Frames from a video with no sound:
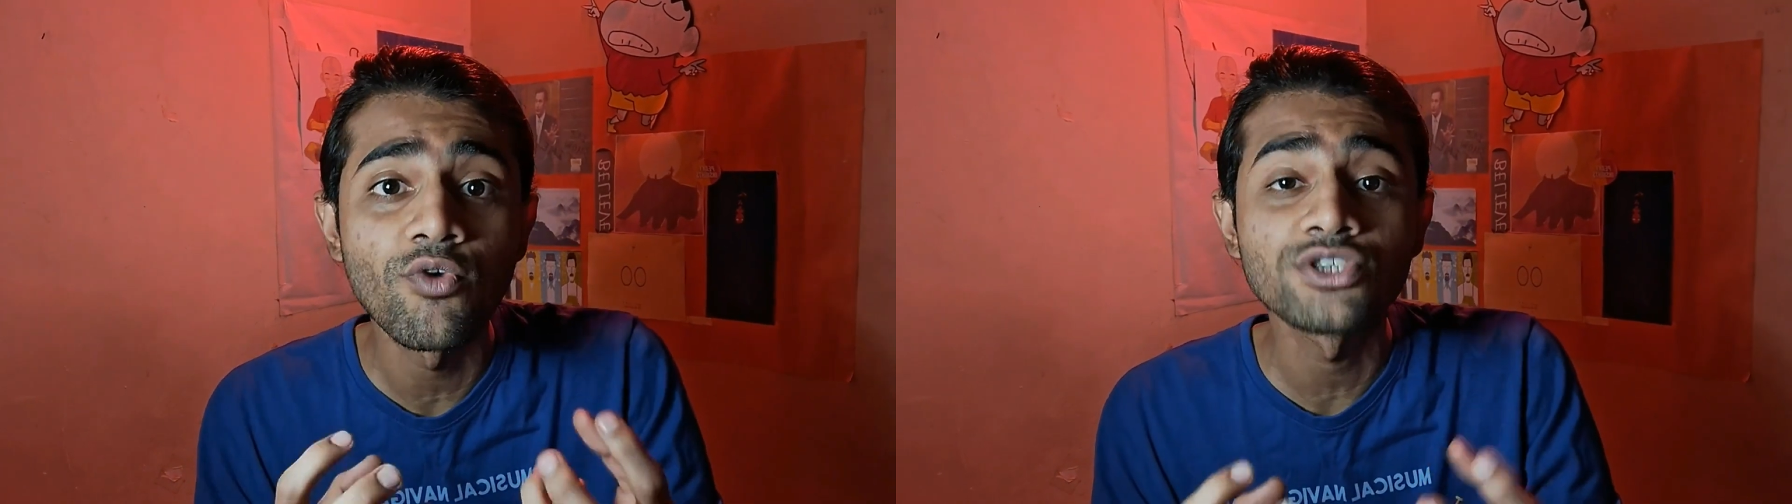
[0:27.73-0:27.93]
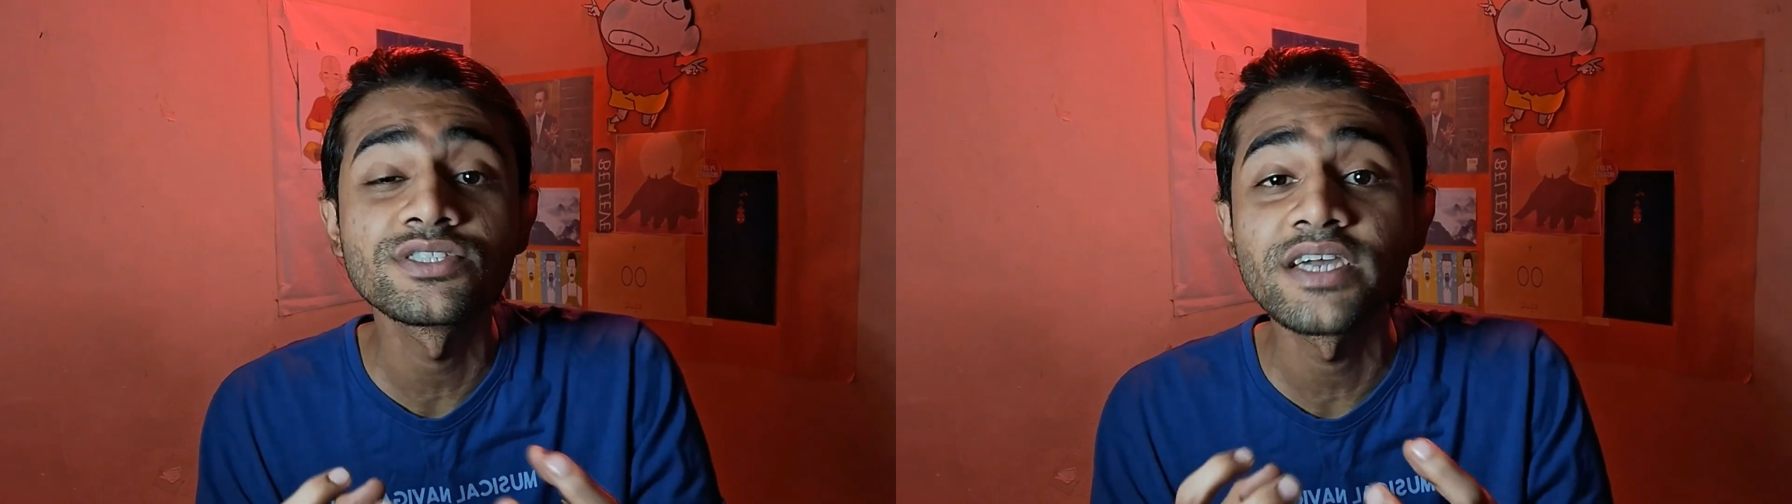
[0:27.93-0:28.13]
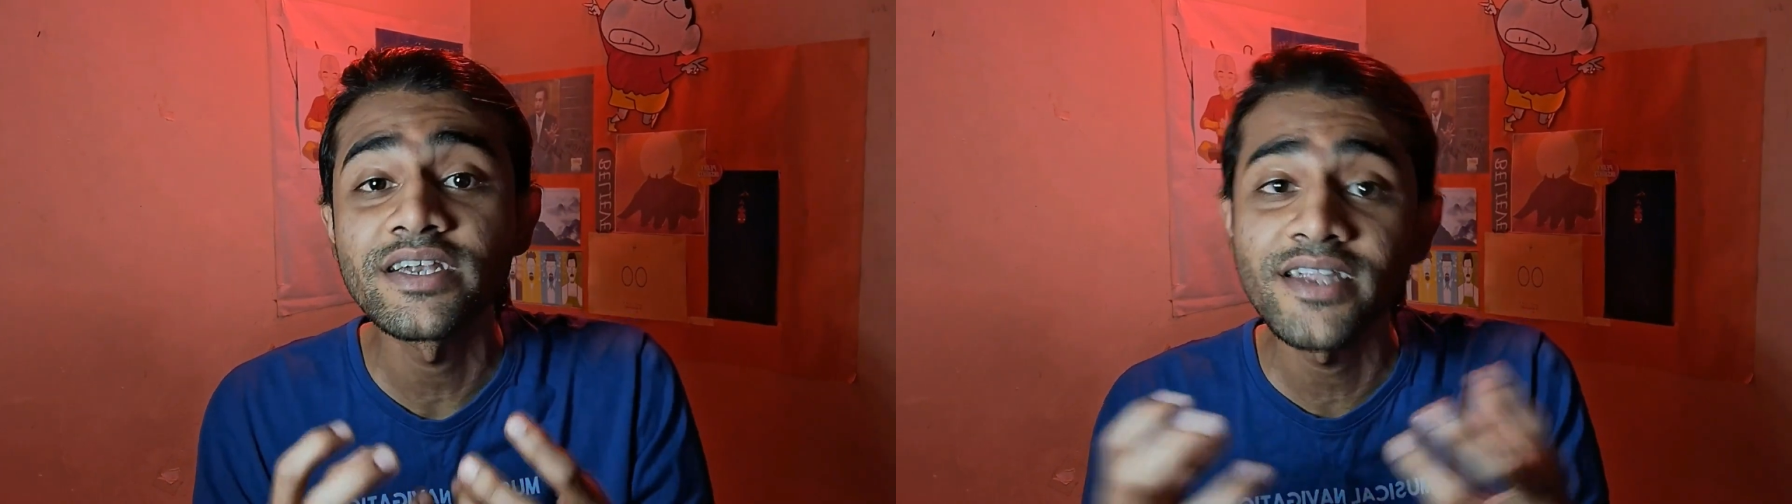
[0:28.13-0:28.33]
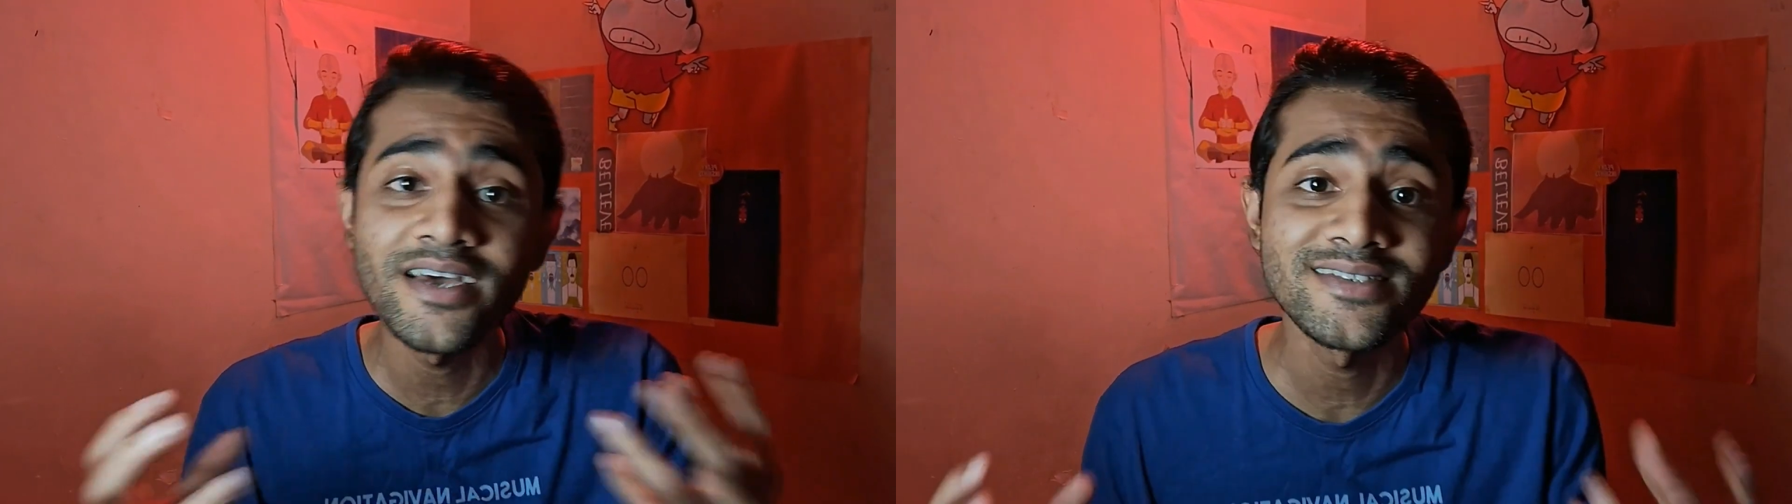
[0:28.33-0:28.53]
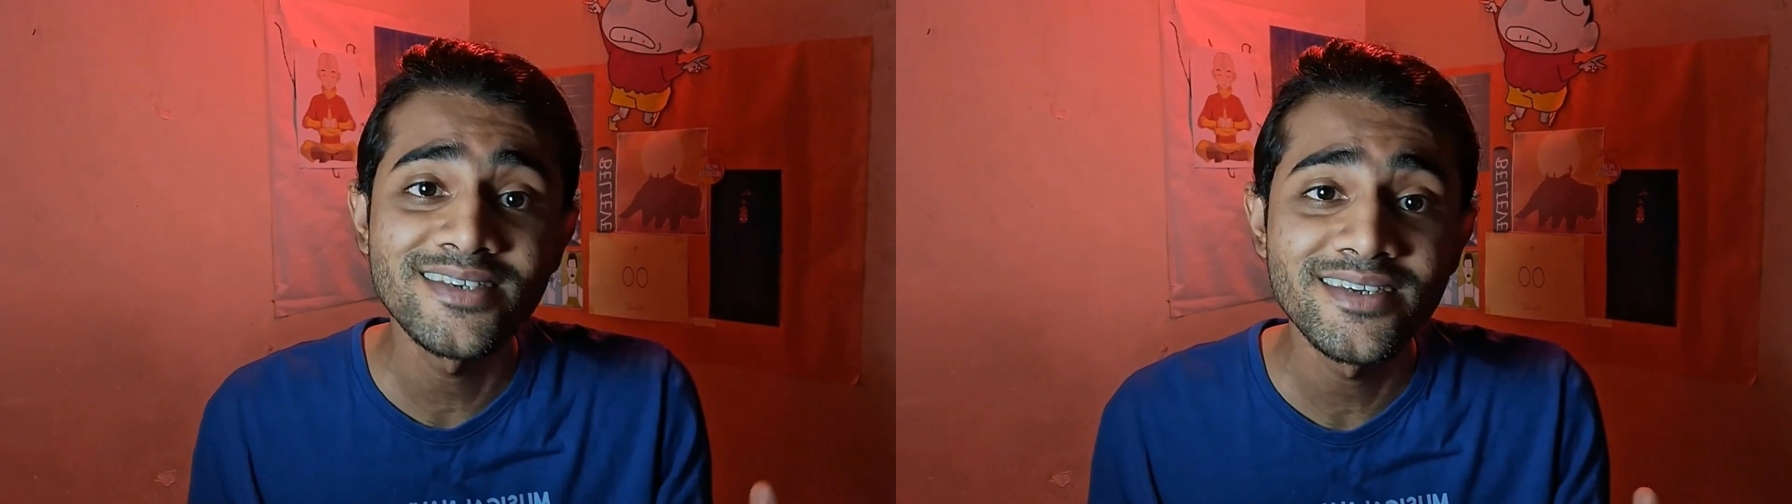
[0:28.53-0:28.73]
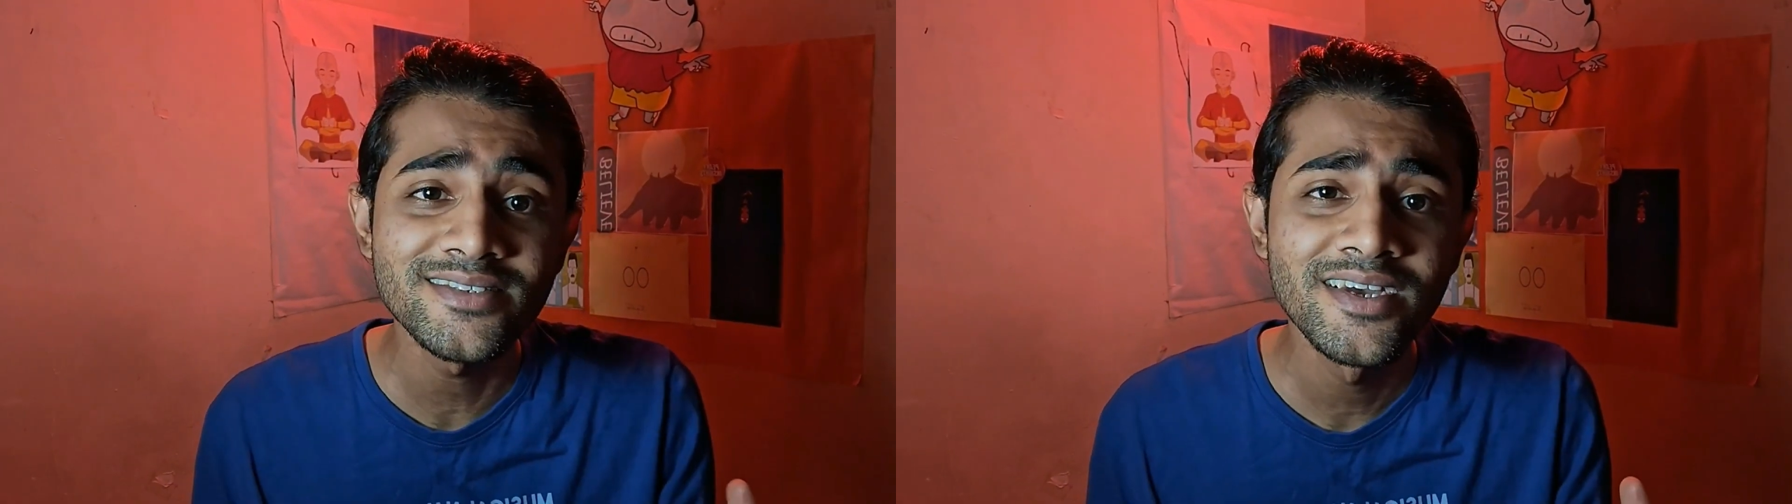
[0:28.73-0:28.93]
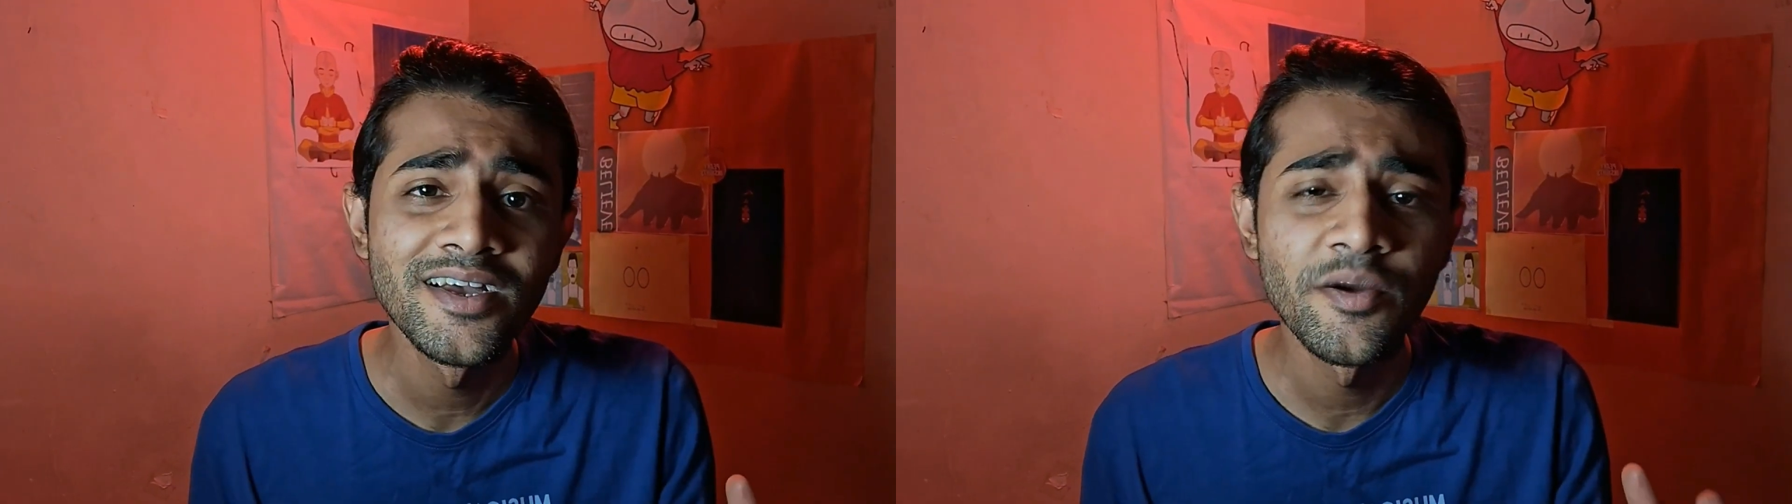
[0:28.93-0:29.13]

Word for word: watch the entire series.